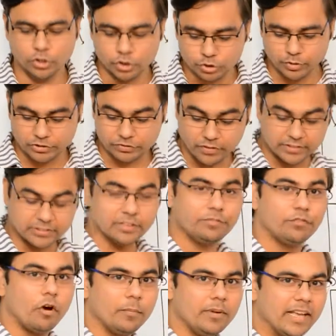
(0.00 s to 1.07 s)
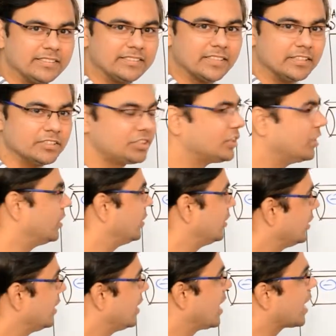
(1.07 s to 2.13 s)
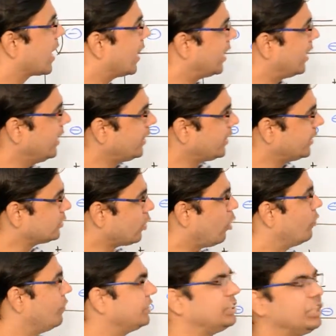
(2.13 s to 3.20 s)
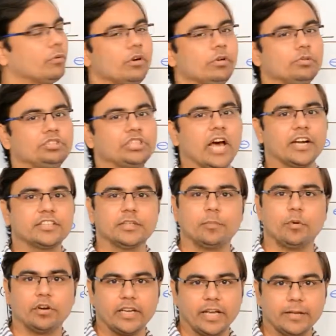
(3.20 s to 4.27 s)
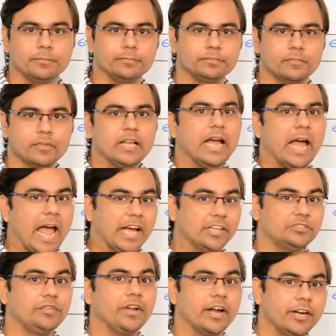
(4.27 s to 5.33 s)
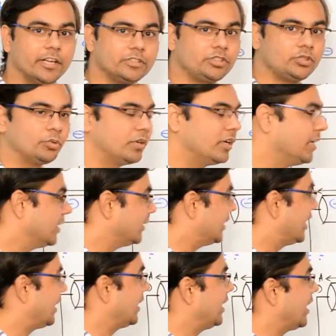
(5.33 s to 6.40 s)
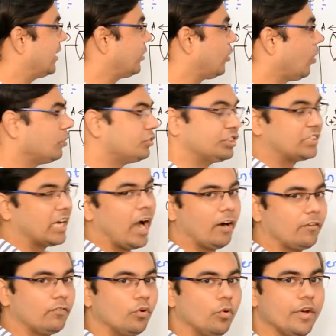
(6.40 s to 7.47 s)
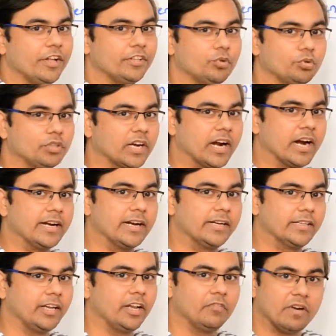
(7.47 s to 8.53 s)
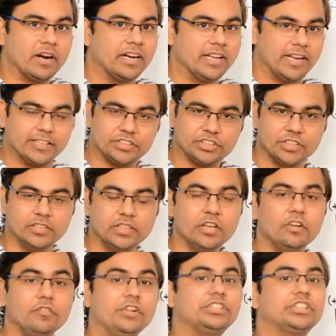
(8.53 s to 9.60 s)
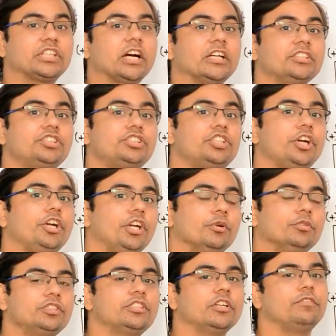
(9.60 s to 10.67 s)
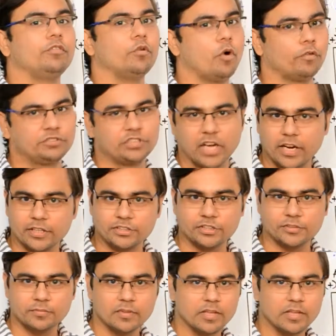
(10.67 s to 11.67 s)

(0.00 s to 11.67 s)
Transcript: So as far as the formula is concerned, current is always equal to charge upon time. As we understood that electrons start flowing through the conductor in one direction which constitutes the flow of charge.